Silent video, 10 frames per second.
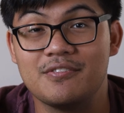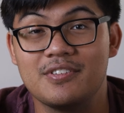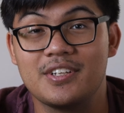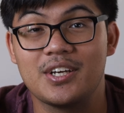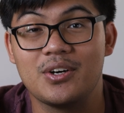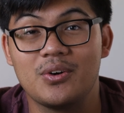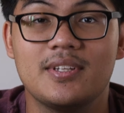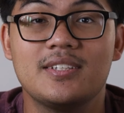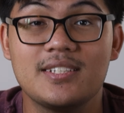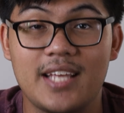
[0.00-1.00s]
video.
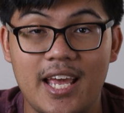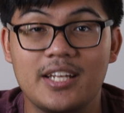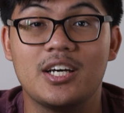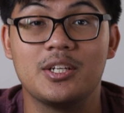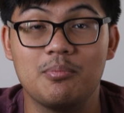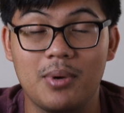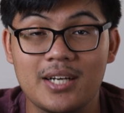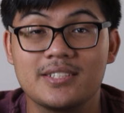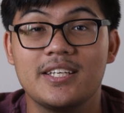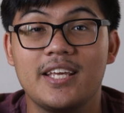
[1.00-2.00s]
This is an
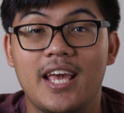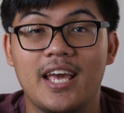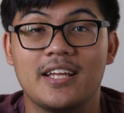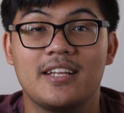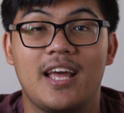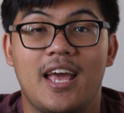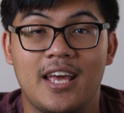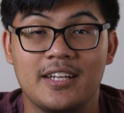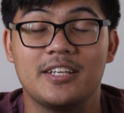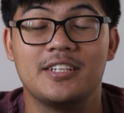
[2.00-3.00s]
unboxing and
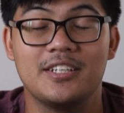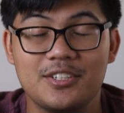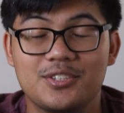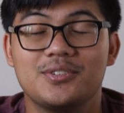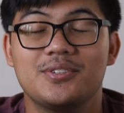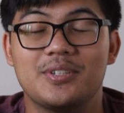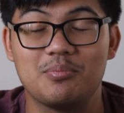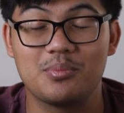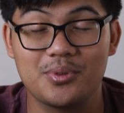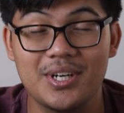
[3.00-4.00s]
an initial
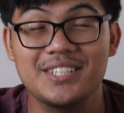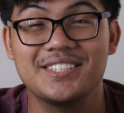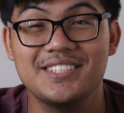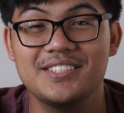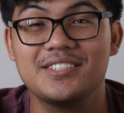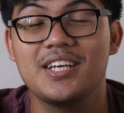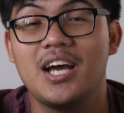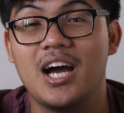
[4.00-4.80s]
impressions